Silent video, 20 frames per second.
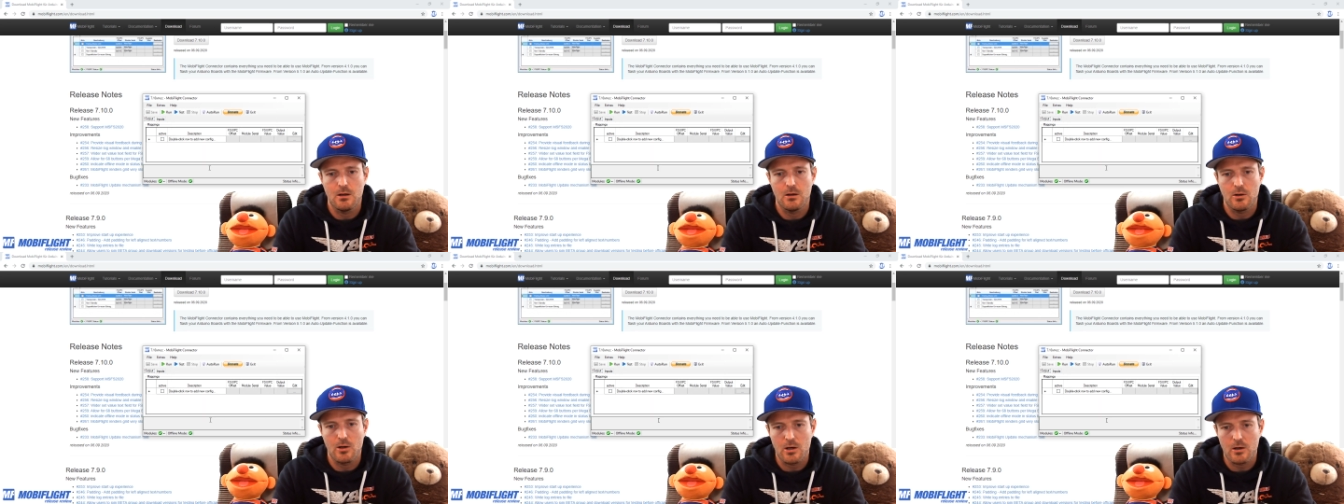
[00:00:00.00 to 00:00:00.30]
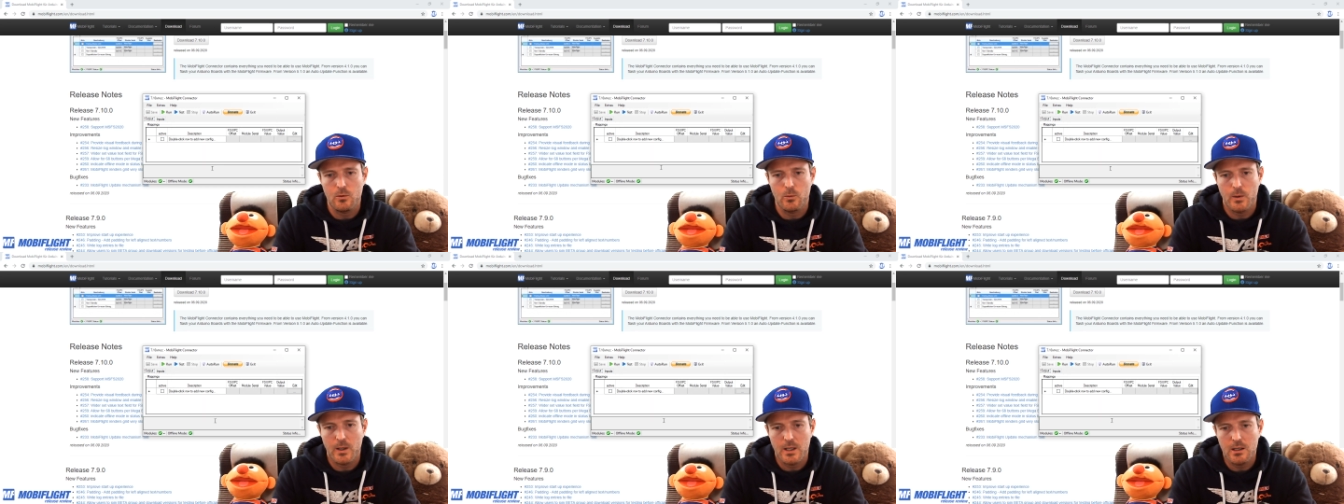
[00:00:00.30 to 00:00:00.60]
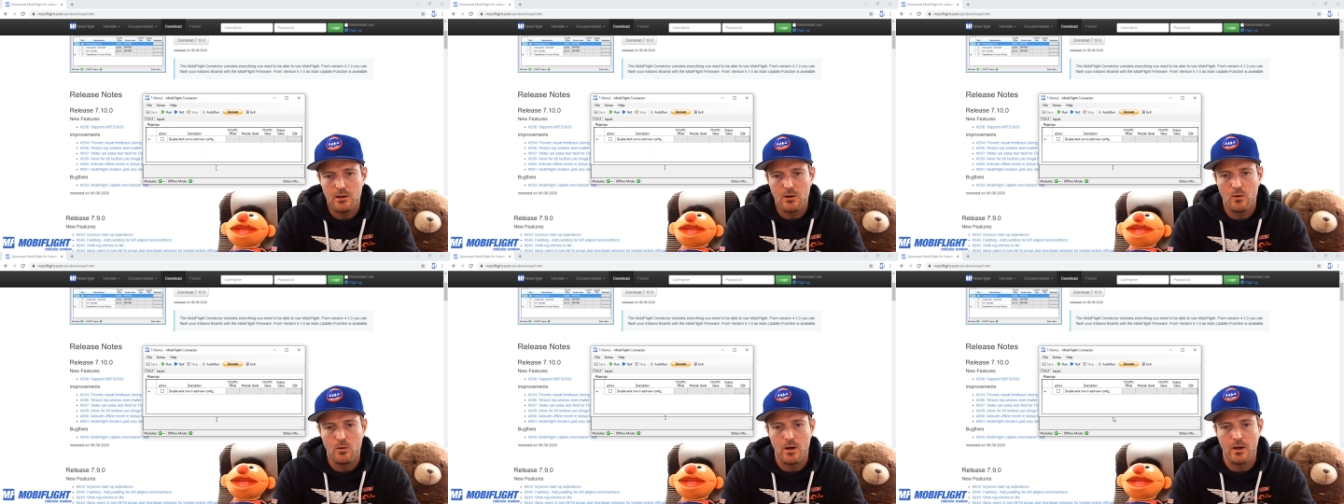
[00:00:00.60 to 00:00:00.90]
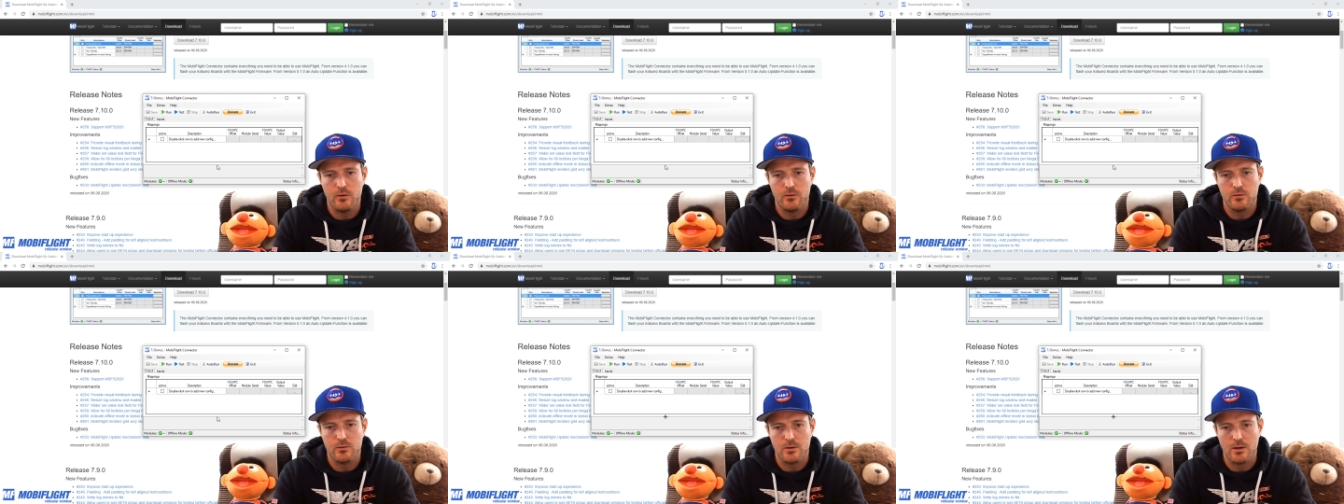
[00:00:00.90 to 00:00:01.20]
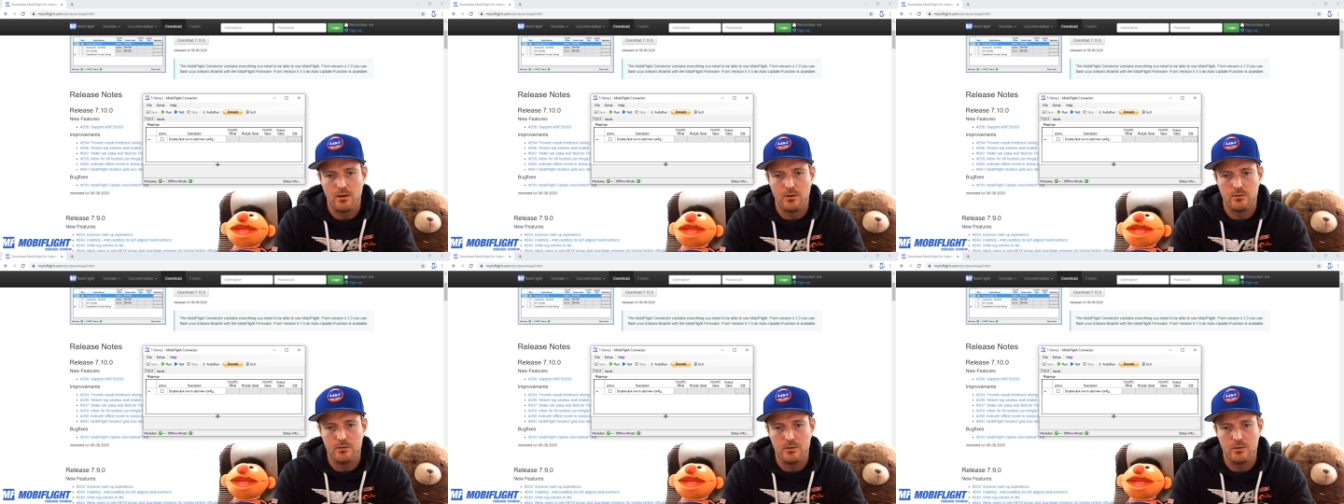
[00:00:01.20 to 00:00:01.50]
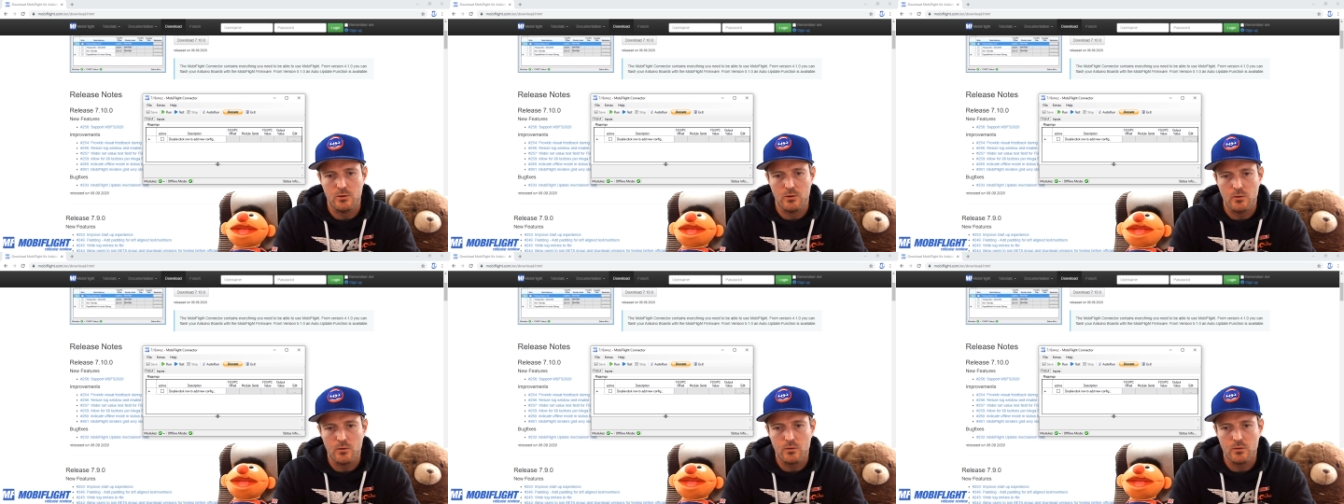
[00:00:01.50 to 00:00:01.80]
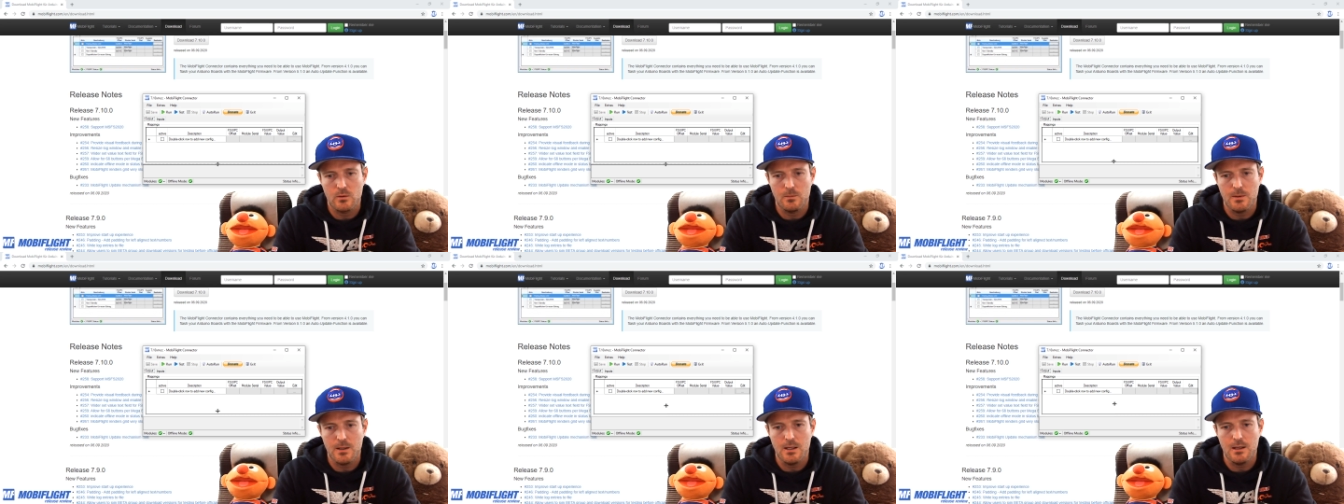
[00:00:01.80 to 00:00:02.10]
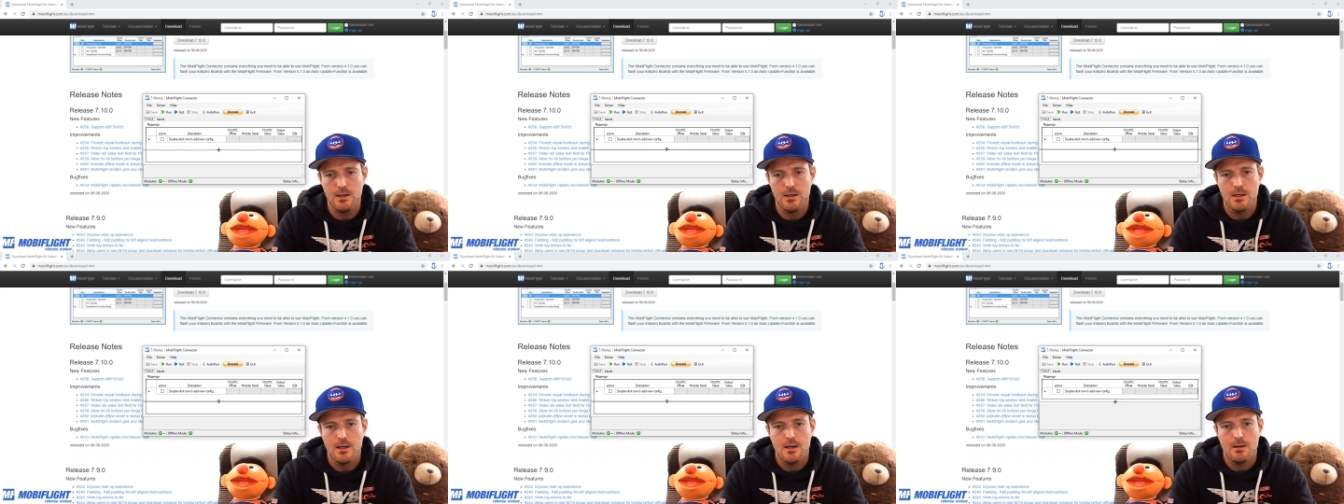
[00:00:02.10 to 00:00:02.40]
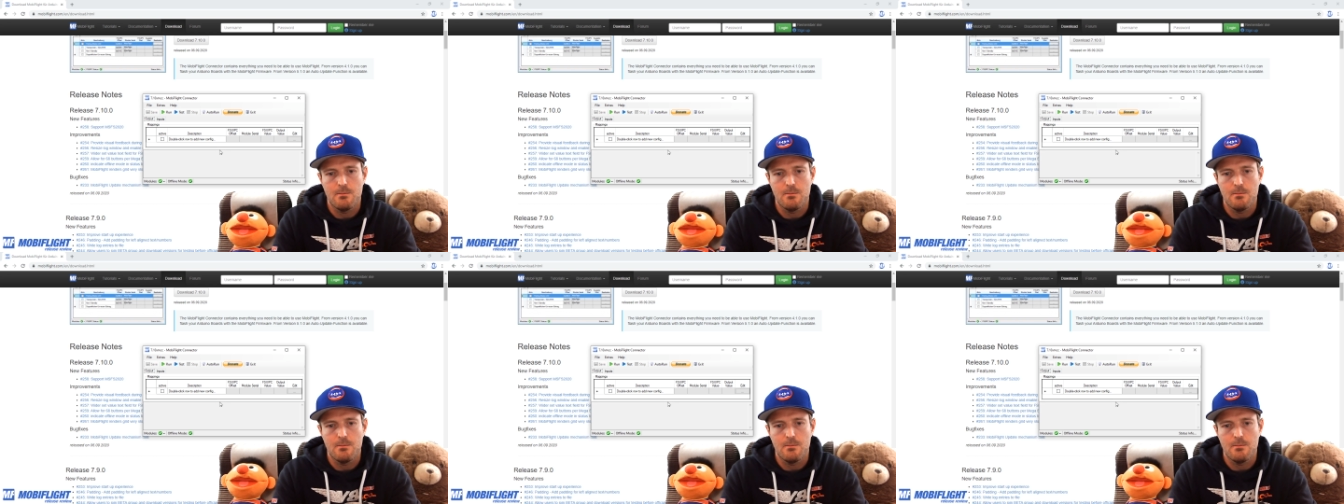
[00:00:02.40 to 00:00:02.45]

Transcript: log window as, as it used to be,